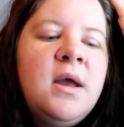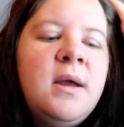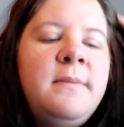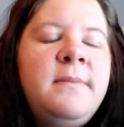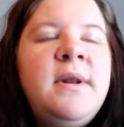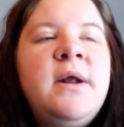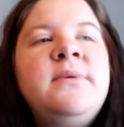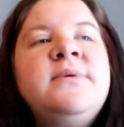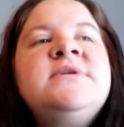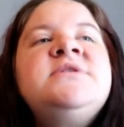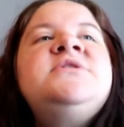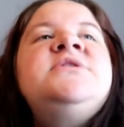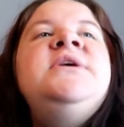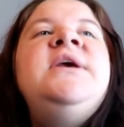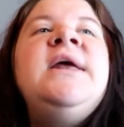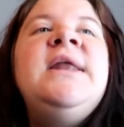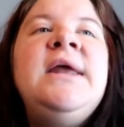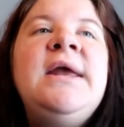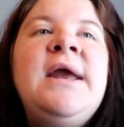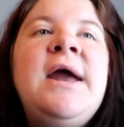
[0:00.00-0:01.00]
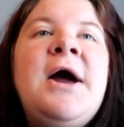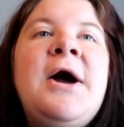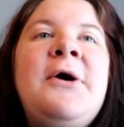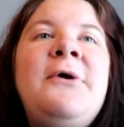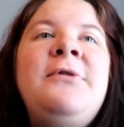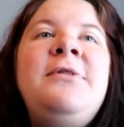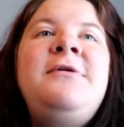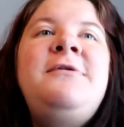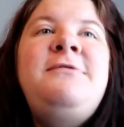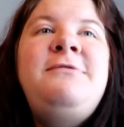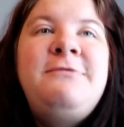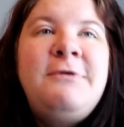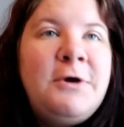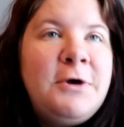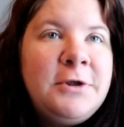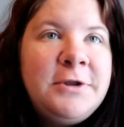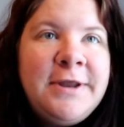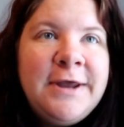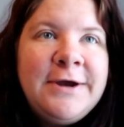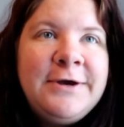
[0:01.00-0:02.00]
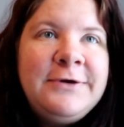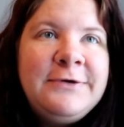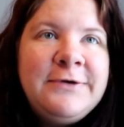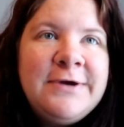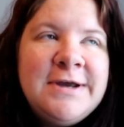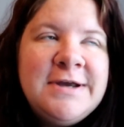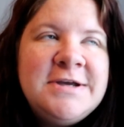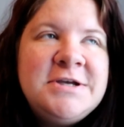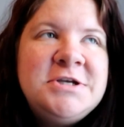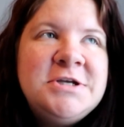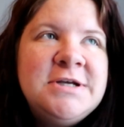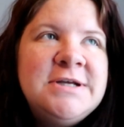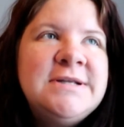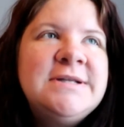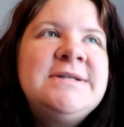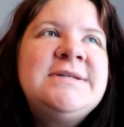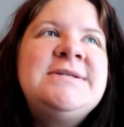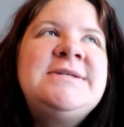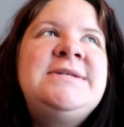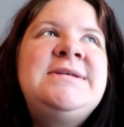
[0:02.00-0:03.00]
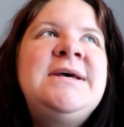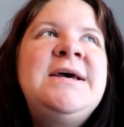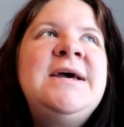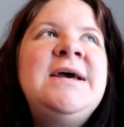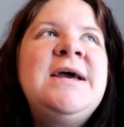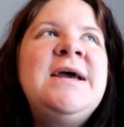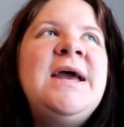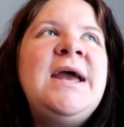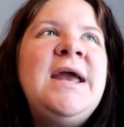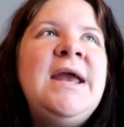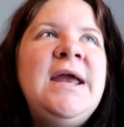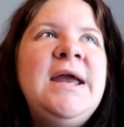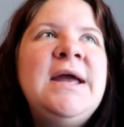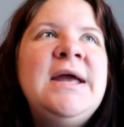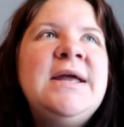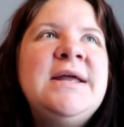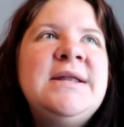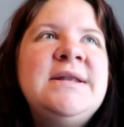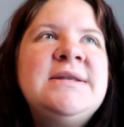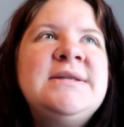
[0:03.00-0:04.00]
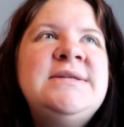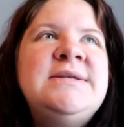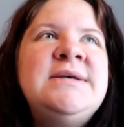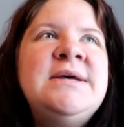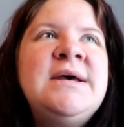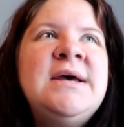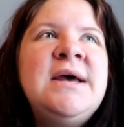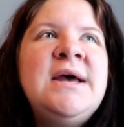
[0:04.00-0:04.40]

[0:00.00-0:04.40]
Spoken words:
But I was getting out the fall decorations, and